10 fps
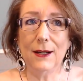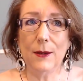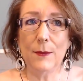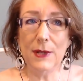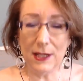
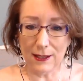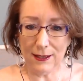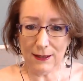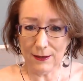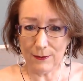
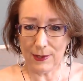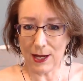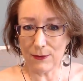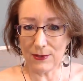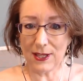Manila when
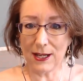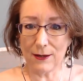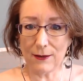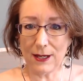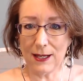I was
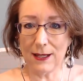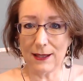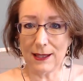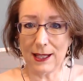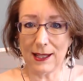there in the